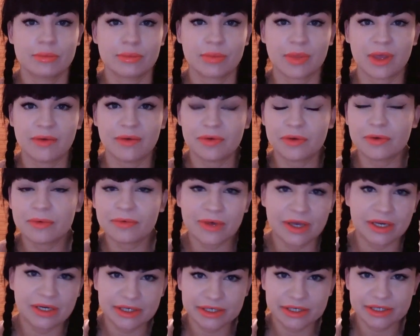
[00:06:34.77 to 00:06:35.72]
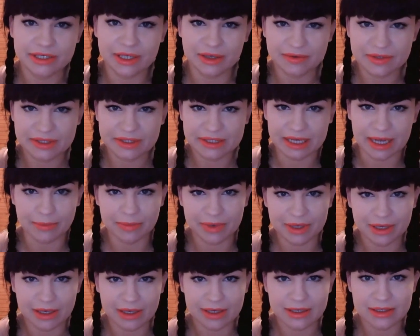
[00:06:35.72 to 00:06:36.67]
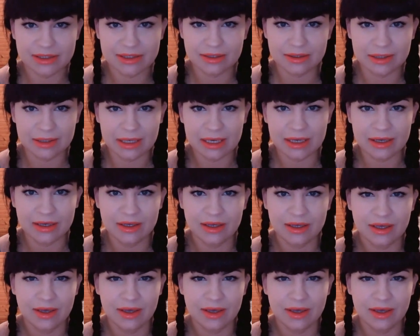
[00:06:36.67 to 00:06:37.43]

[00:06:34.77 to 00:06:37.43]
If you find yourself snapping easily